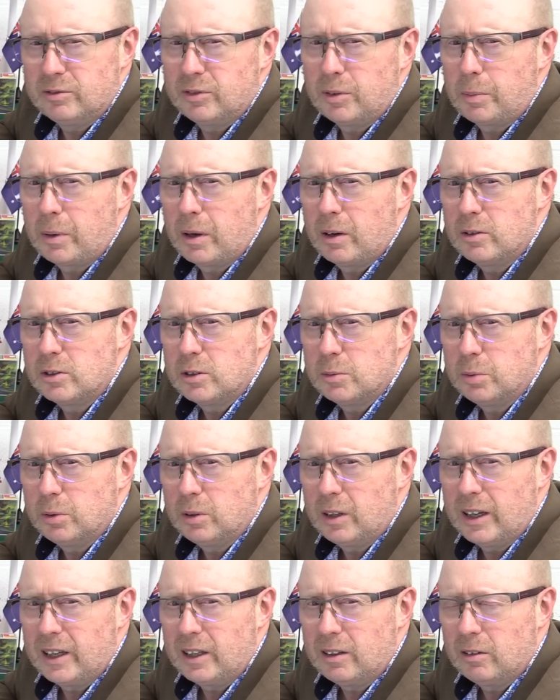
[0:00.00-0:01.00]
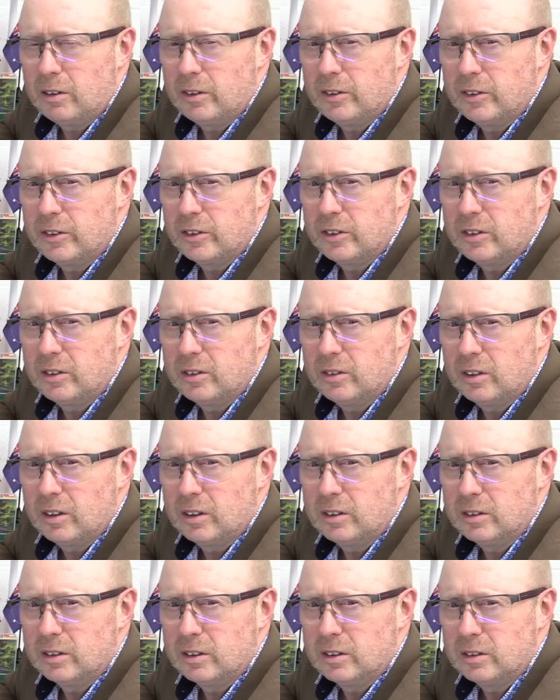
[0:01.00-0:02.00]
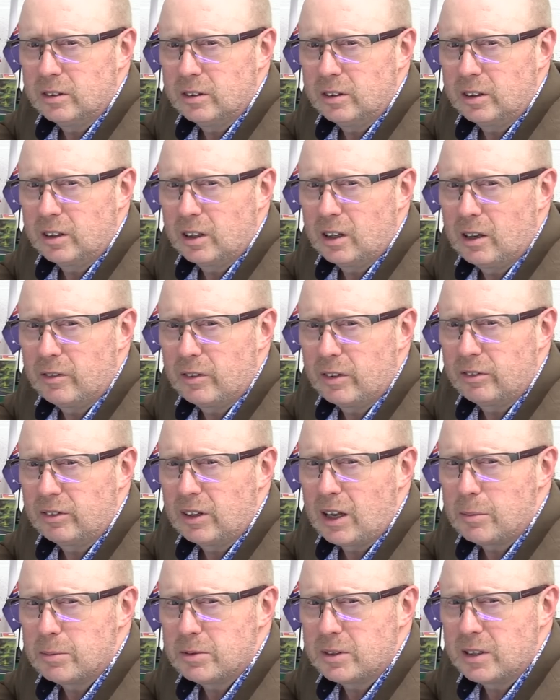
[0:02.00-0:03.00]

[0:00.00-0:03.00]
for posable ailerons and, and cut of the flaps